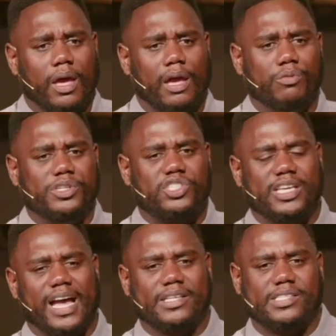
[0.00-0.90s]
And when she
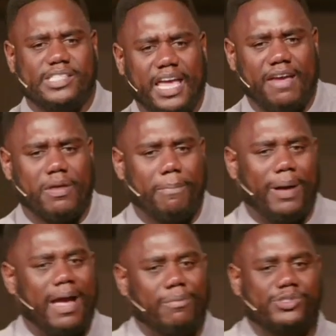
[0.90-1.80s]
got saved, the
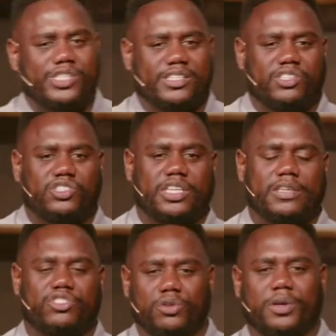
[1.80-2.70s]
Bible says that
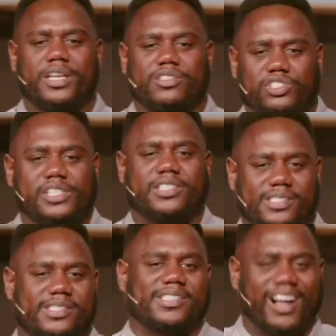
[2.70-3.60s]
she joined
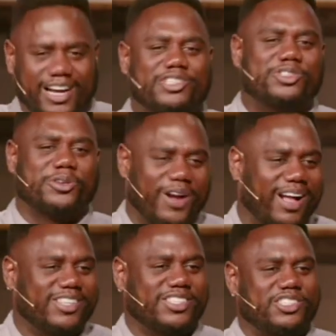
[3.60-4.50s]
Jesus'
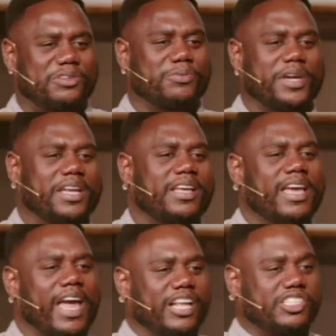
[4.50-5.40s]
entourage and she went
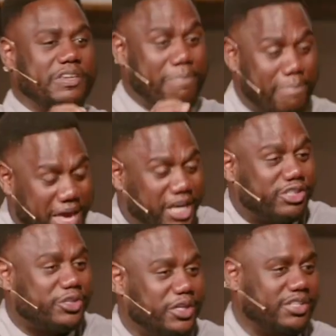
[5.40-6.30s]
and she
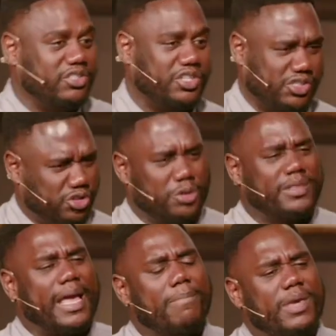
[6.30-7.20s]
ministered unto Jesus. You know
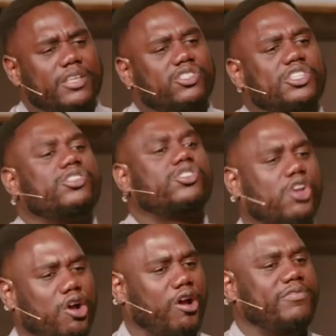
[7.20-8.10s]
what that means? She
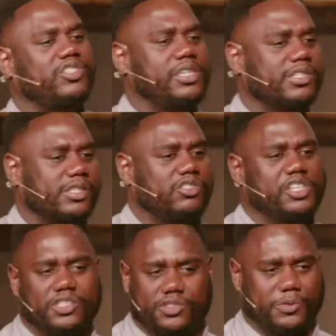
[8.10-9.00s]
served Jesus.
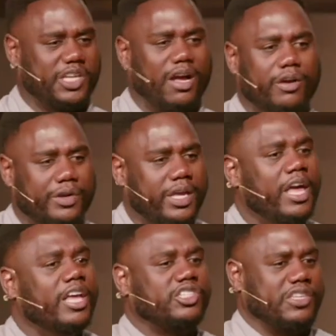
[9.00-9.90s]
Jesus was hungry.
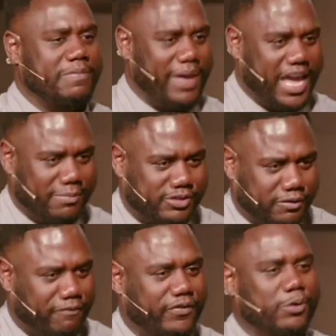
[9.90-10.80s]
She made him
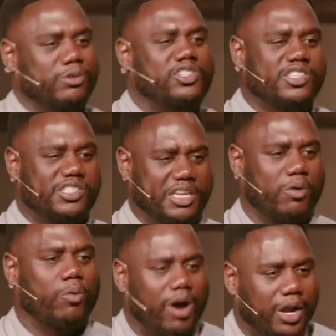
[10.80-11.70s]
some food. Jesus needed
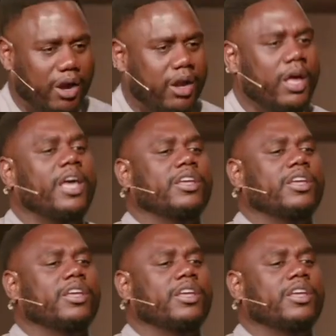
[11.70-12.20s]
water.